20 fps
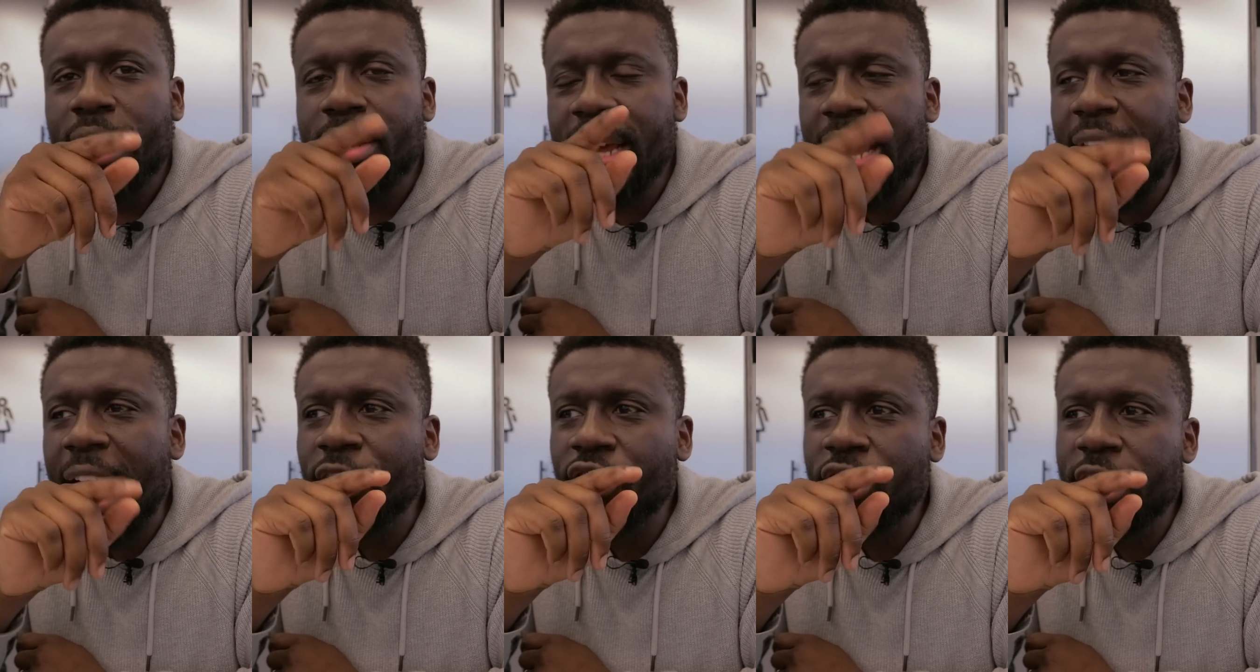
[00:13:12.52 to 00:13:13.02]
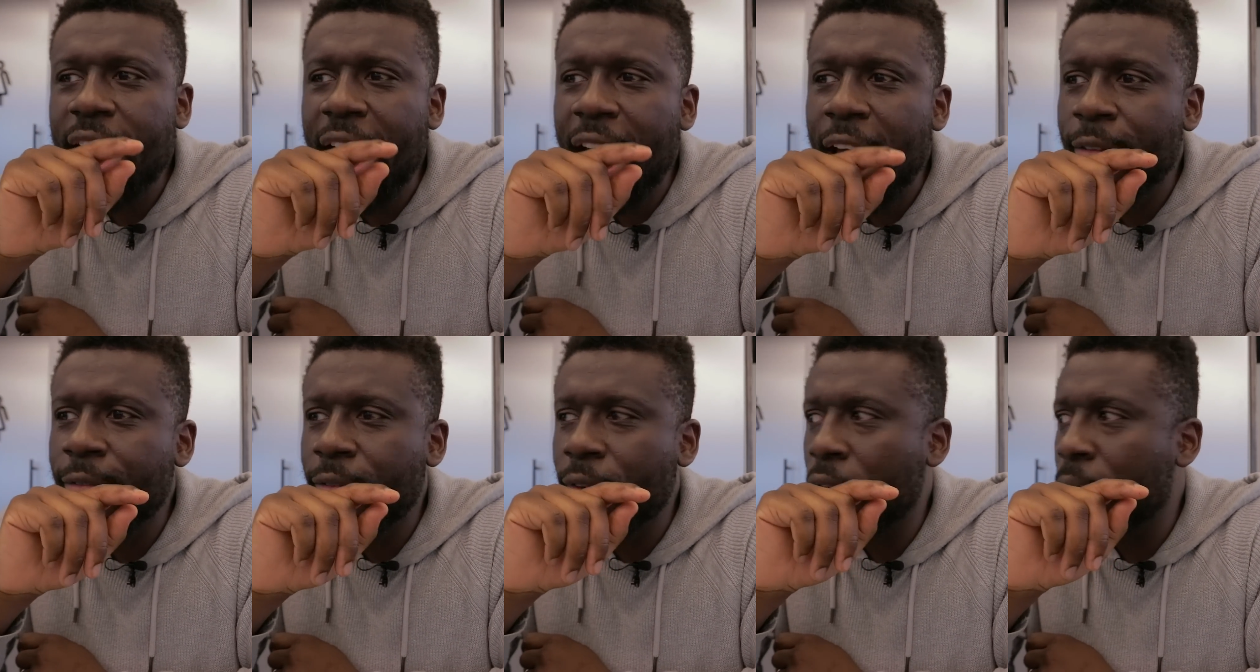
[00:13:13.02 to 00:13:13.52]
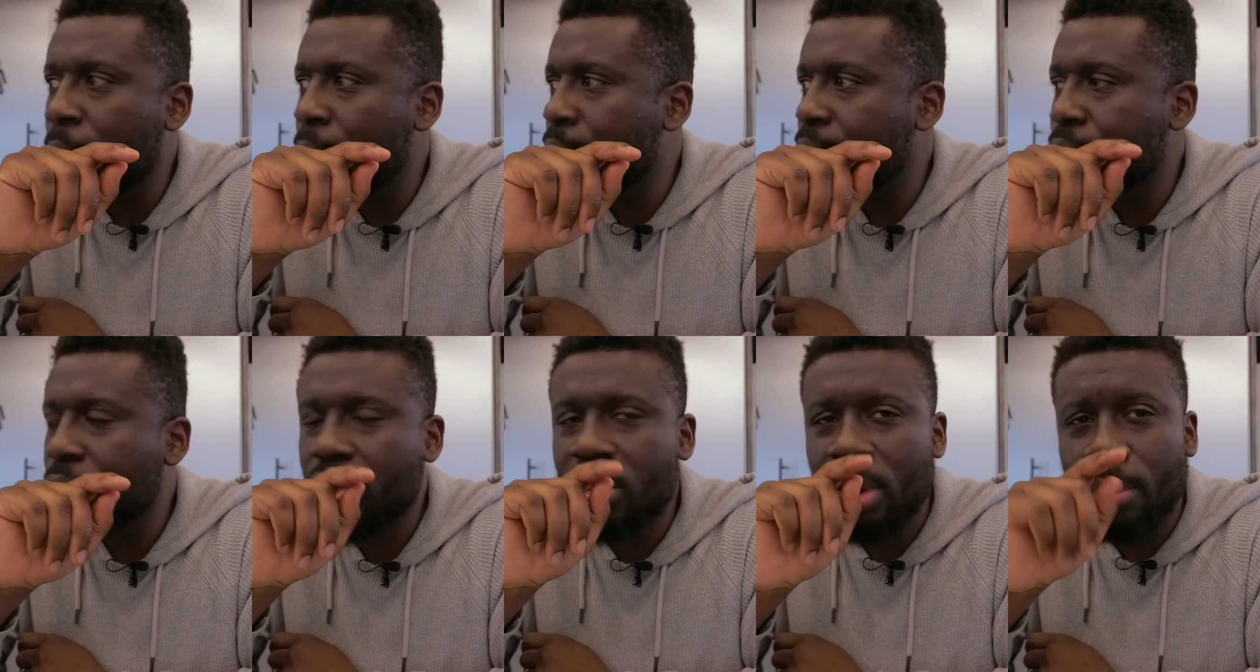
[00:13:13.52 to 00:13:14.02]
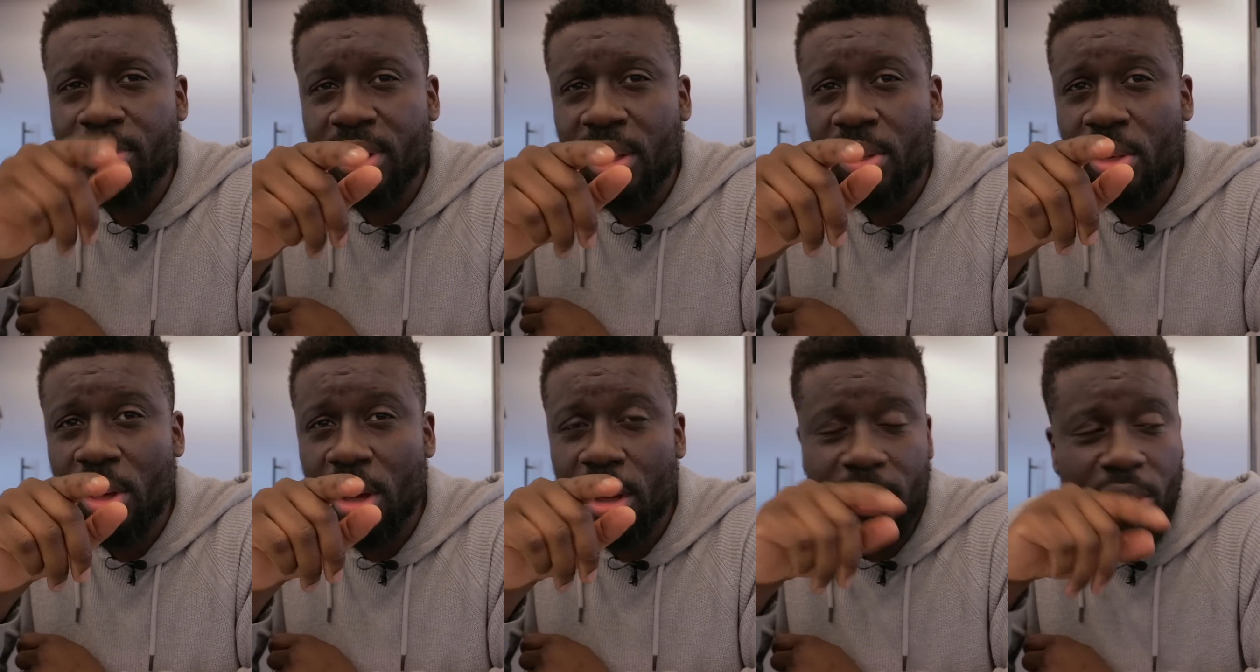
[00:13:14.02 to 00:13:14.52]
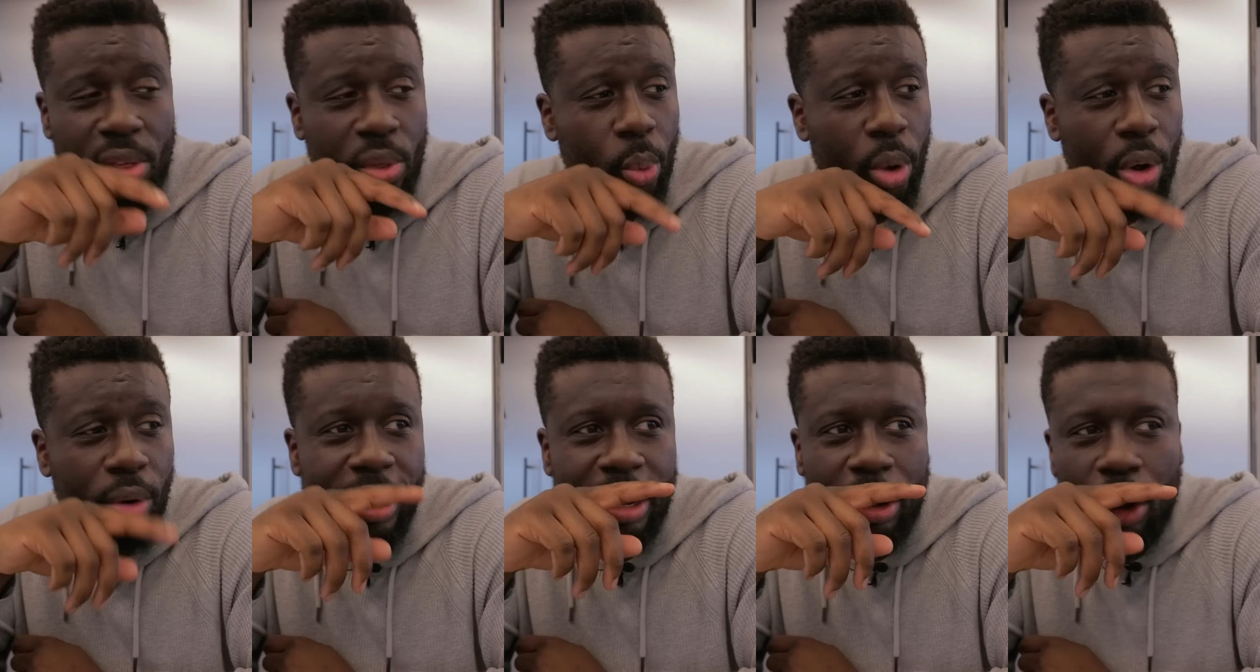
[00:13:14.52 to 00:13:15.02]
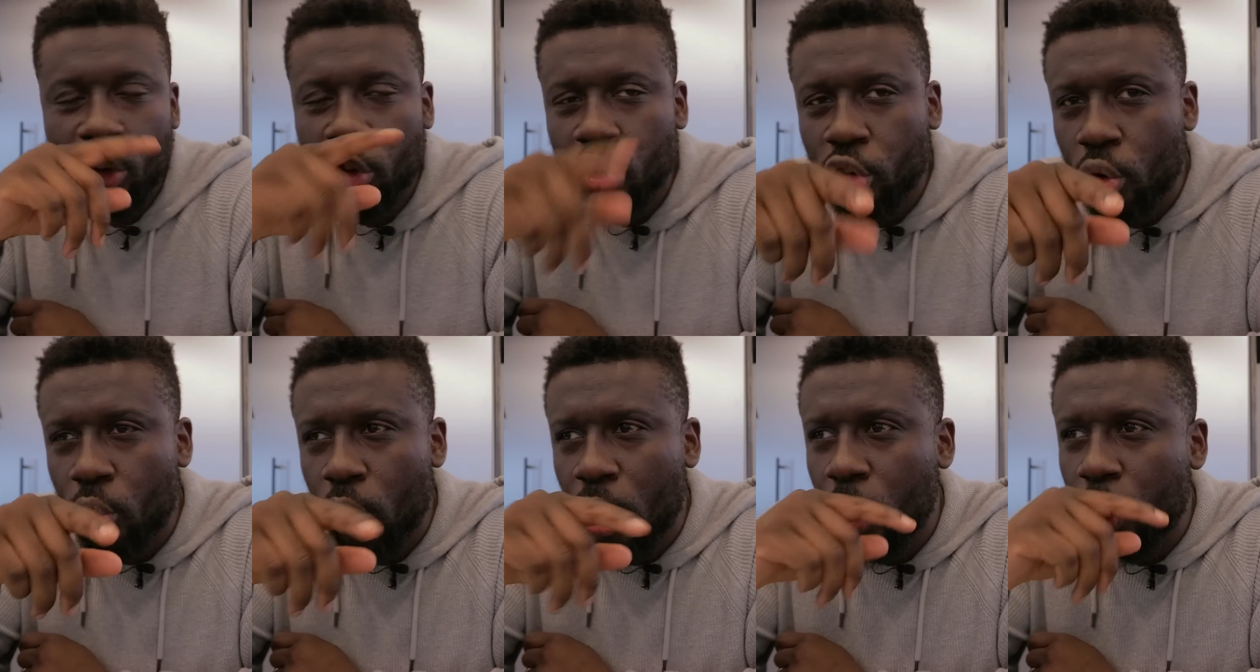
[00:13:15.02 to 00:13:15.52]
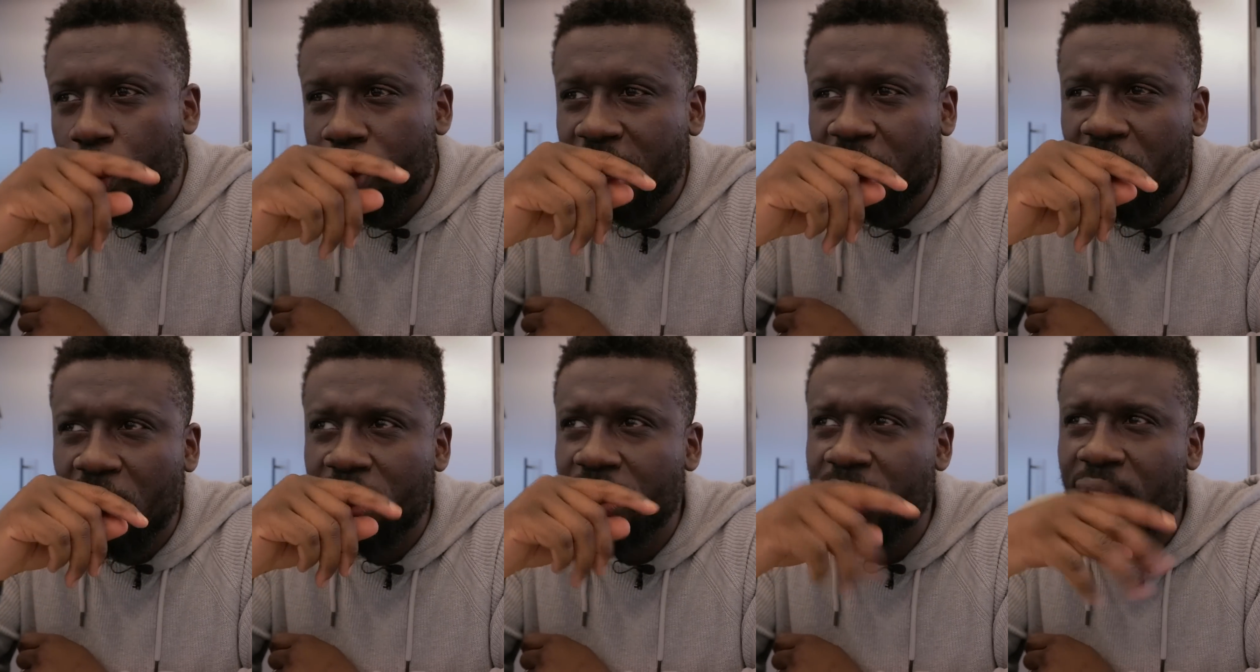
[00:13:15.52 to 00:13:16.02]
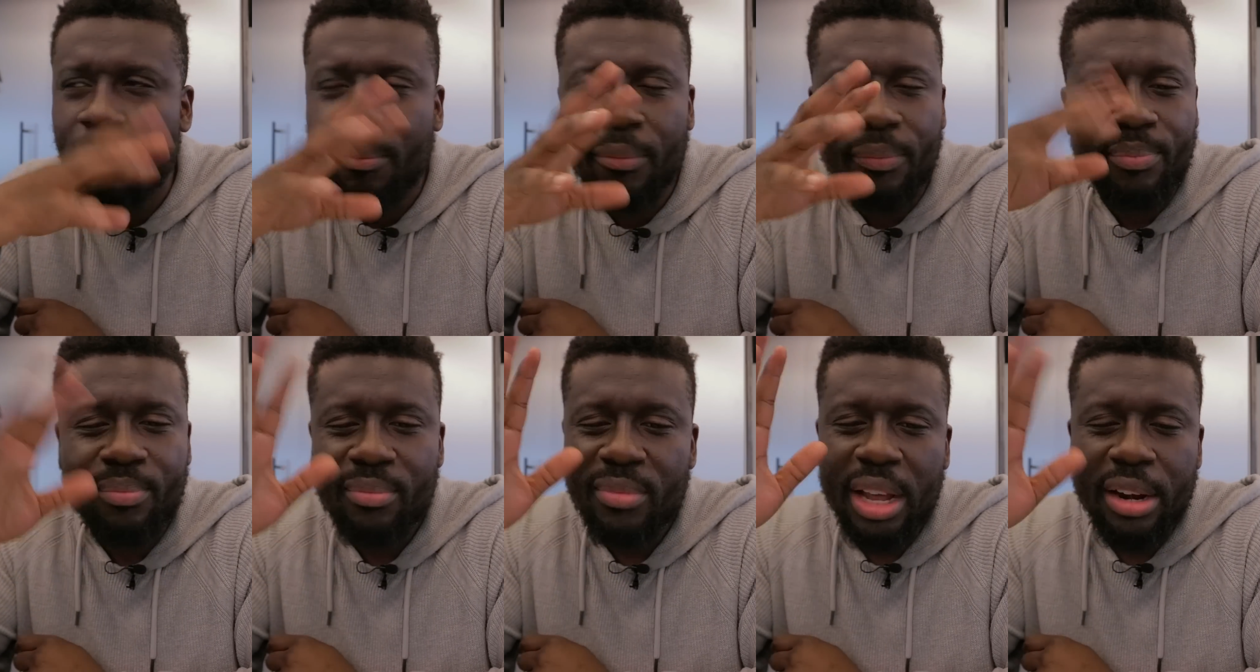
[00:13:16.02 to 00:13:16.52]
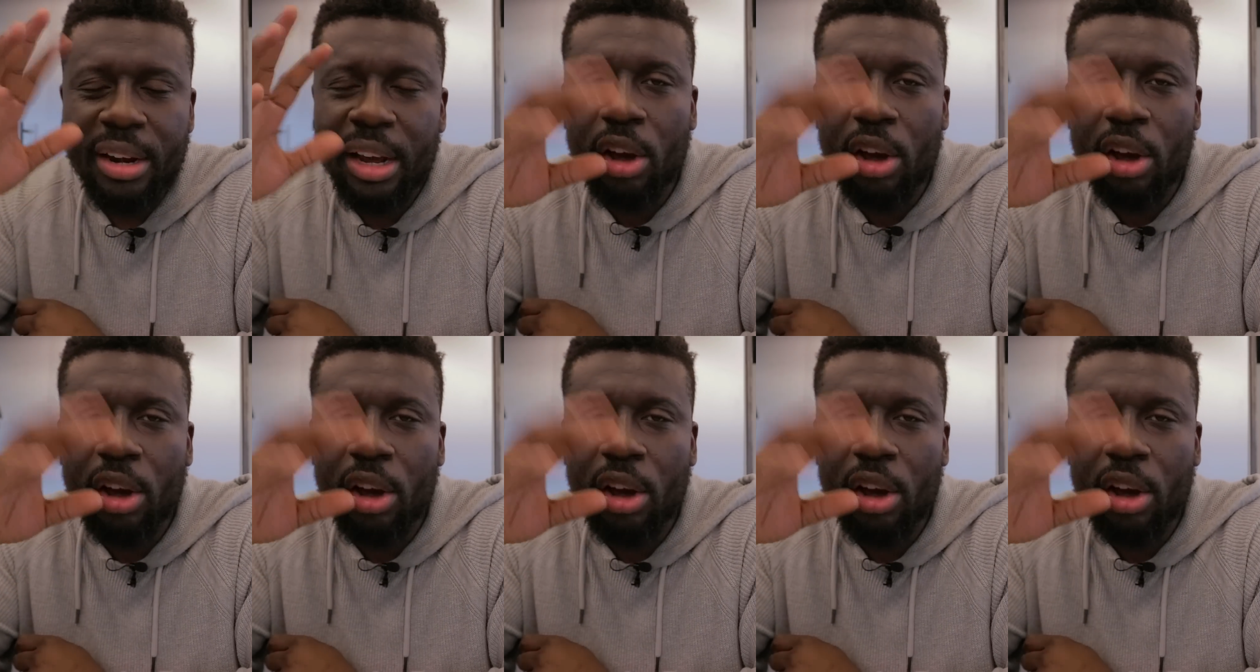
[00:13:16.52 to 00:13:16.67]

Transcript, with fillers: They actually have um, some desserts as well. They got churros. They got some.